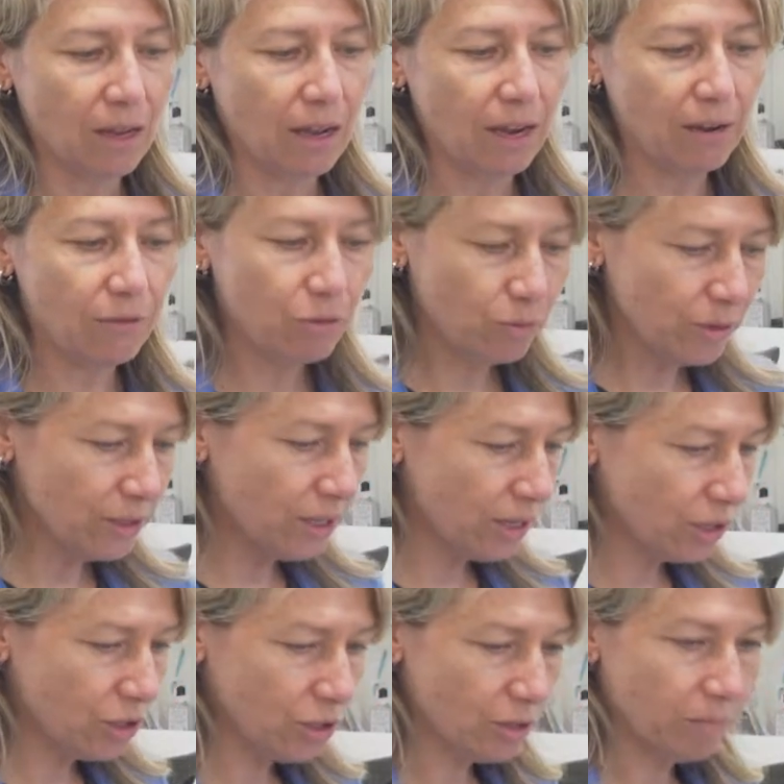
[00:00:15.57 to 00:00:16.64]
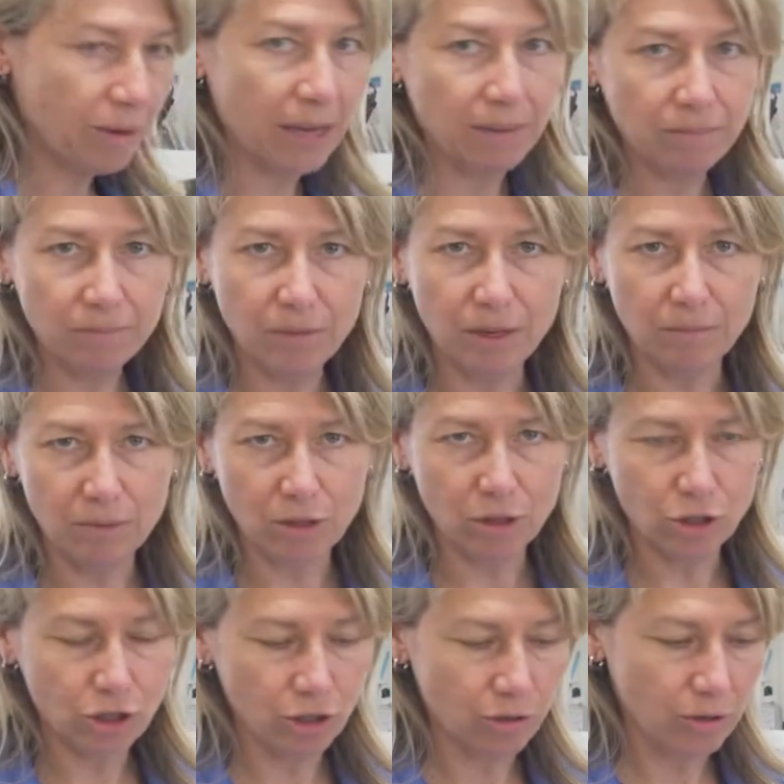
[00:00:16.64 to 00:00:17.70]
I have three sections of pipe that I'm
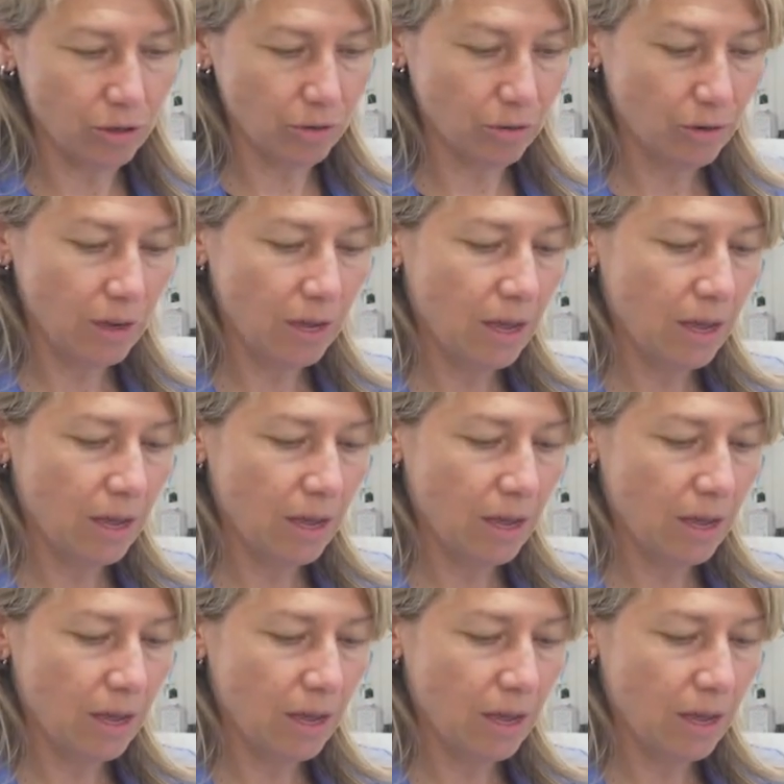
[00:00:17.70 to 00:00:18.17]
going to show you.